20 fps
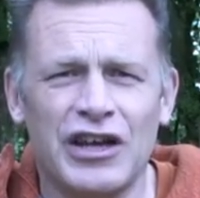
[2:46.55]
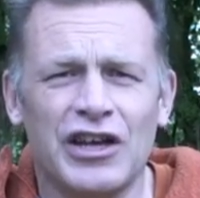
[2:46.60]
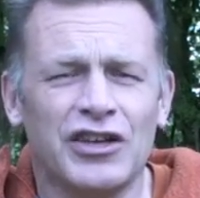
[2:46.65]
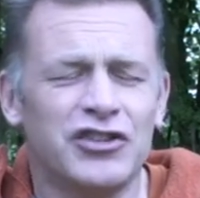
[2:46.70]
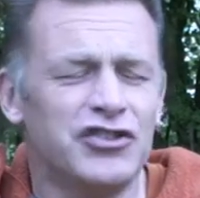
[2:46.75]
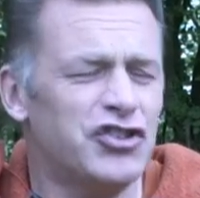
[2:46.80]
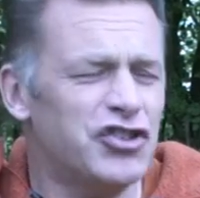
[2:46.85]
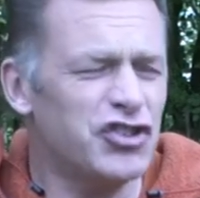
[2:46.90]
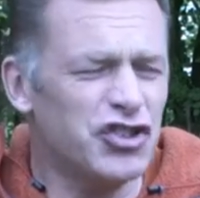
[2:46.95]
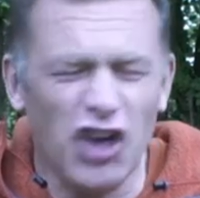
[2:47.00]

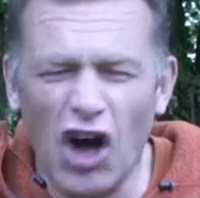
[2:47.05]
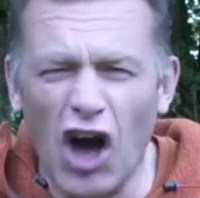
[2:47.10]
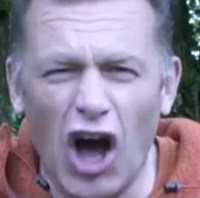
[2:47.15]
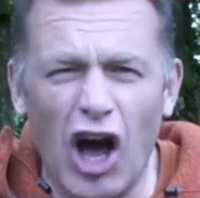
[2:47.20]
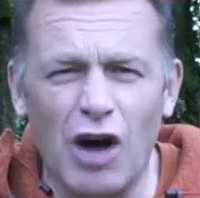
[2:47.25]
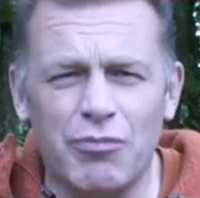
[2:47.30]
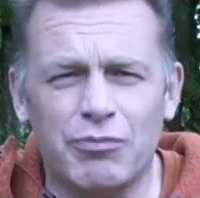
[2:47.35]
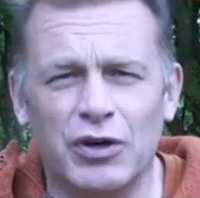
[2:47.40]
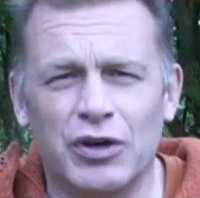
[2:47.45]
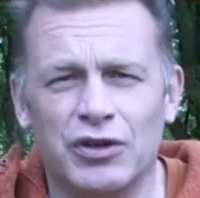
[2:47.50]

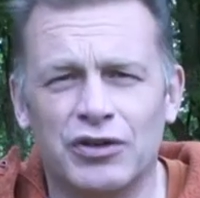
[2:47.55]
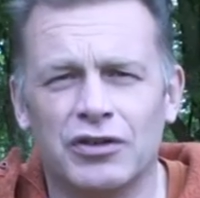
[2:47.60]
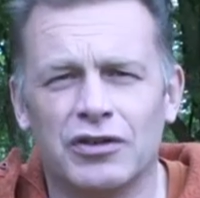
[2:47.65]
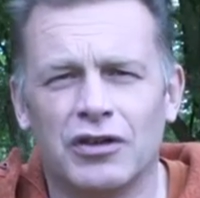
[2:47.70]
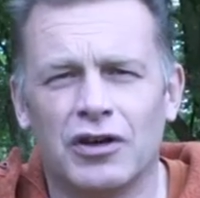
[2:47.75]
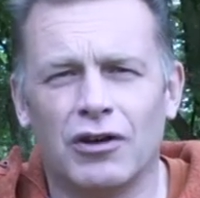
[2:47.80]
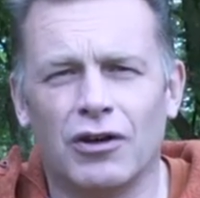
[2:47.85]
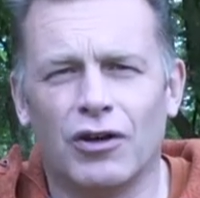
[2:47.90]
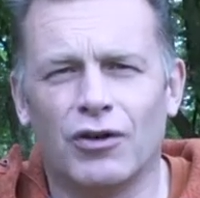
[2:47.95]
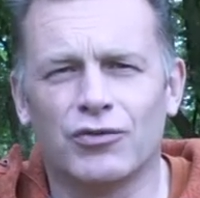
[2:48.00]
scarpered
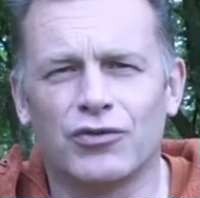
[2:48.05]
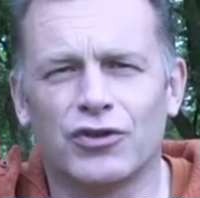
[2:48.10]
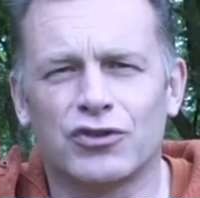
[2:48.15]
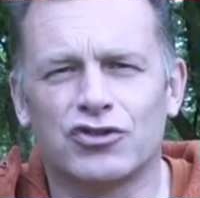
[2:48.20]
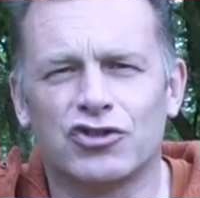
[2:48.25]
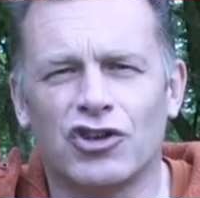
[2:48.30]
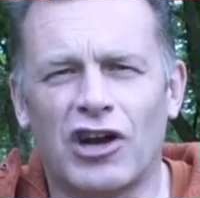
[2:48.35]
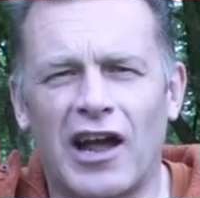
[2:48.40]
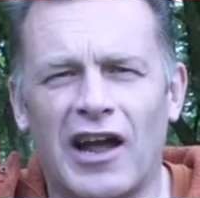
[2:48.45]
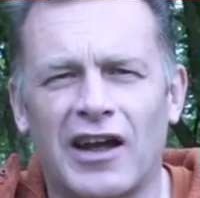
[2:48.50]
along the
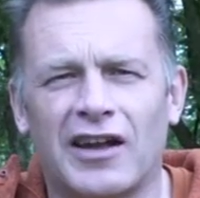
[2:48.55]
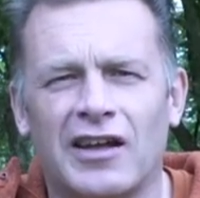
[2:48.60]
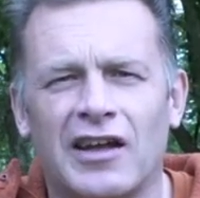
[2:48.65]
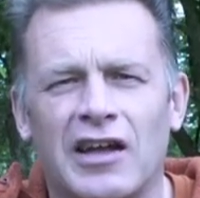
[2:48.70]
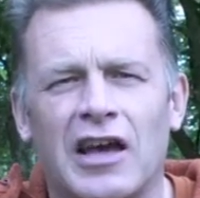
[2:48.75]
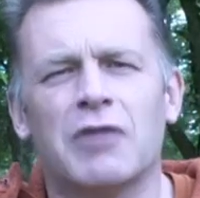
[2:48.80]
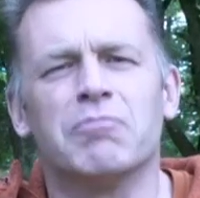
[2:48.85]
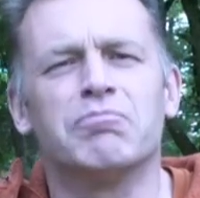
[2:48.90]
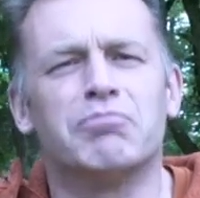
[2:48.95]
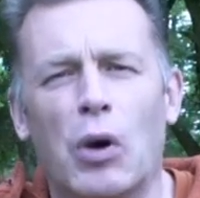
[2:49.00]
track,
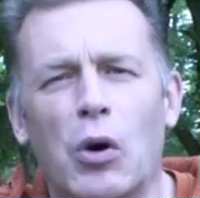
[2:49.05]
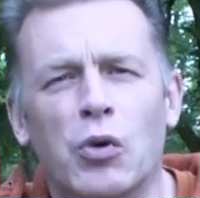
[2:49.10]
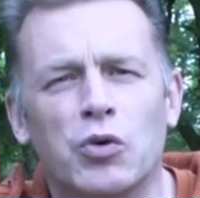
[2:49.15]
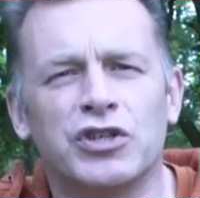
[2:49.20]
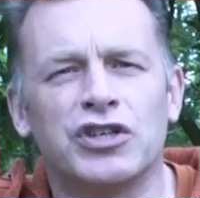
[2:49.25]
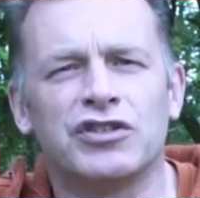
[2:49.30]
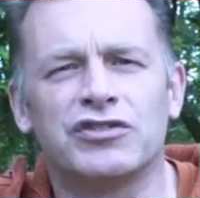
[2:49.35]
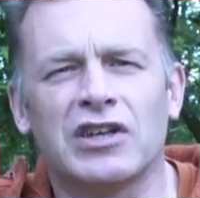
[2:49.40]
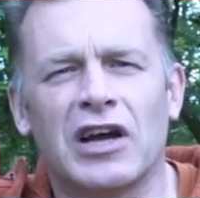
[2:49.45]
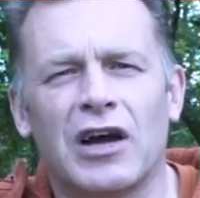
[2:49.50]
and
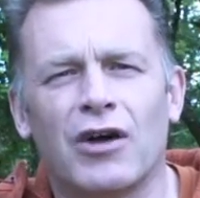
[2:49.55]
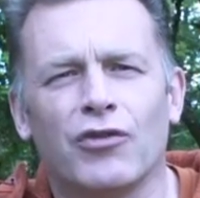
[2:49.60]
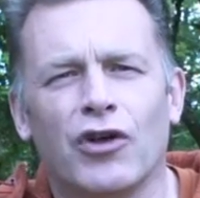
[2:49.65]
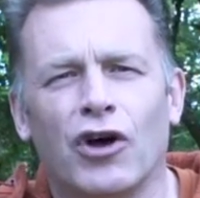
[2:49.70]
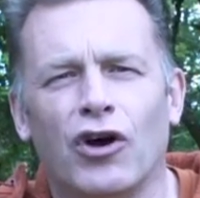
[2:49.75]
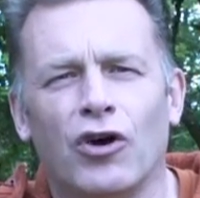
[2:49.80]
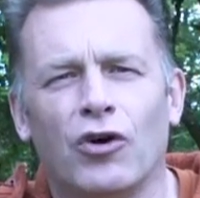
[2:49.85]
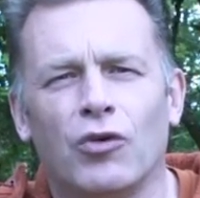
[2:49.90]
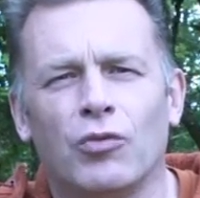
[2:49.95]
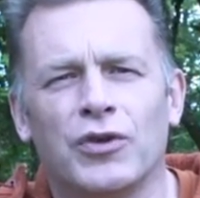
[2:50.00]
bolted down the
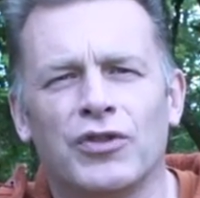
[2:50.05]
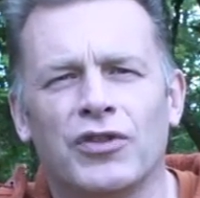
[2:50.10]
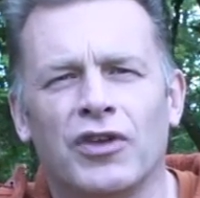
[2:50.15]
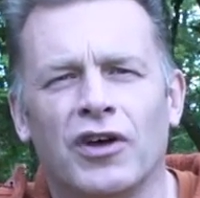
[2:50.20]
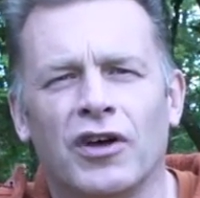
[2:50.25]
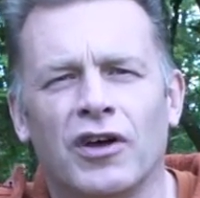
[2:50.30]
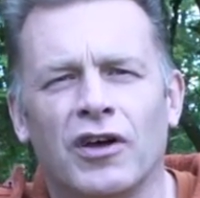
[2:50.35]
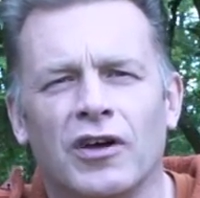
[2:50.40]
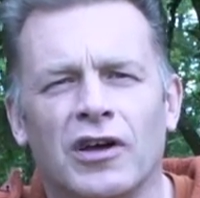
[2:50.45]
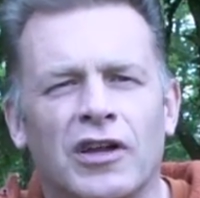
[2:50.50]
hole with
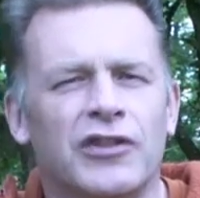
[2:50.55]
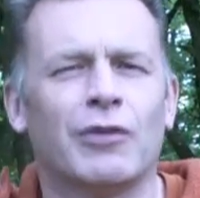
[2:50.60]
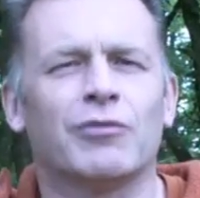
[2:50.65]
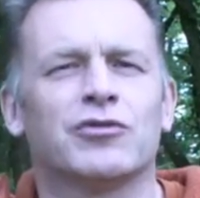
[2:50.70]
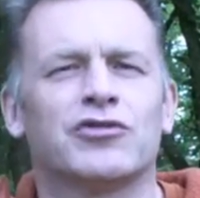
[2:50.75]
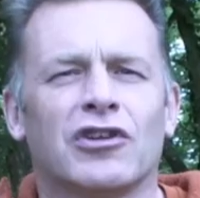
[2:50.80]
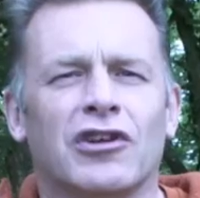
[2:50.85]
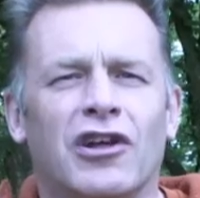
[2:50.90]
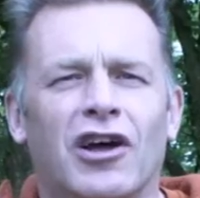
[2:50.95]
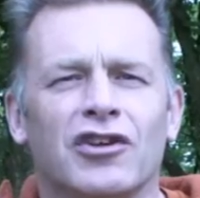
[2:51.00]
her. And that
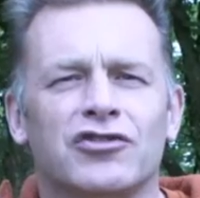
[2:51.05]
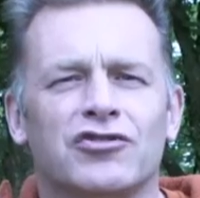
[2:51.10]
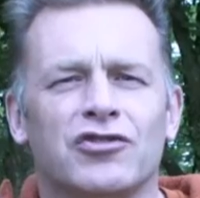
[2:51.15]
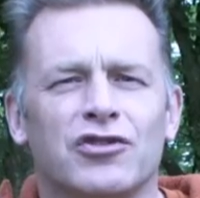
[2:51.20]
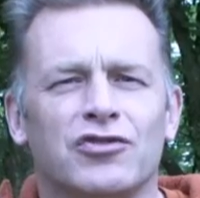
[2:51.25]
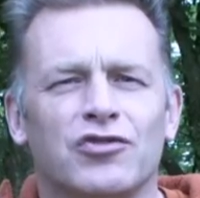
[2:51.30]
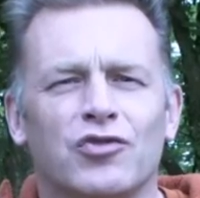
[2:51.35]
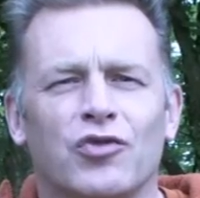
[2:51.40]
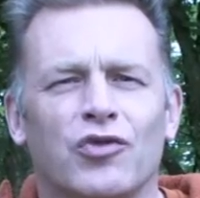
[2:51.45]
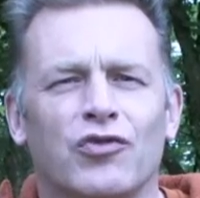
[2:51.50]
was the last I
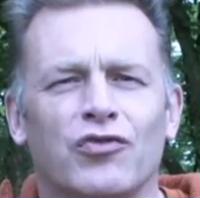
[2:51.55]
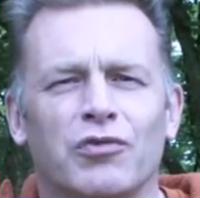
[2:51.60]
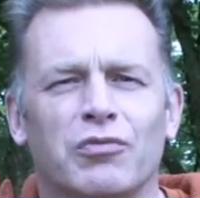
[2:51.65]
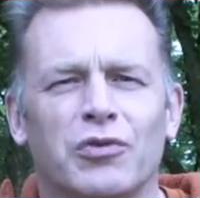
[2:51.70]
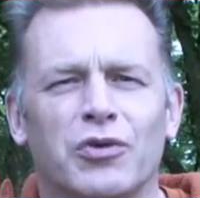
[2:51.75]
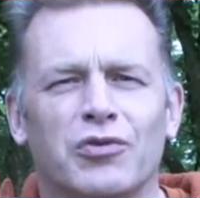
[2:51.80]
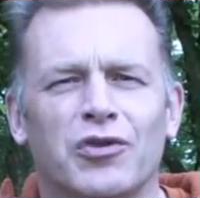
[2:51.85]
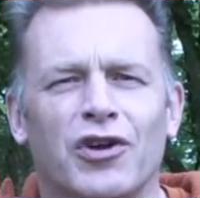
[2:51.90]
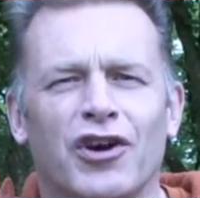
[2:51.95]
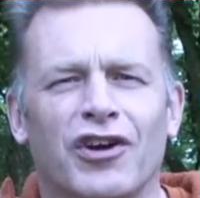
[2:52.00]
saw of them
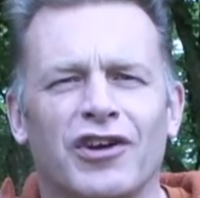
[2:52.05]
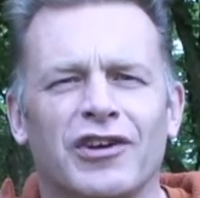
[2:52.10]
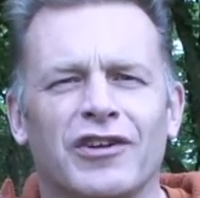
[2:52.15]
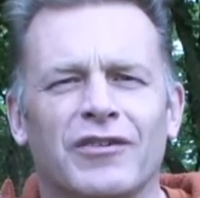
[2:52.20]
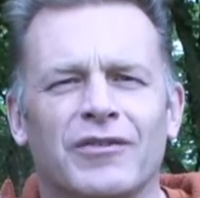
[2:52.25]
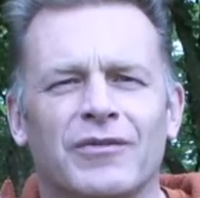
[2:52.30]
all night.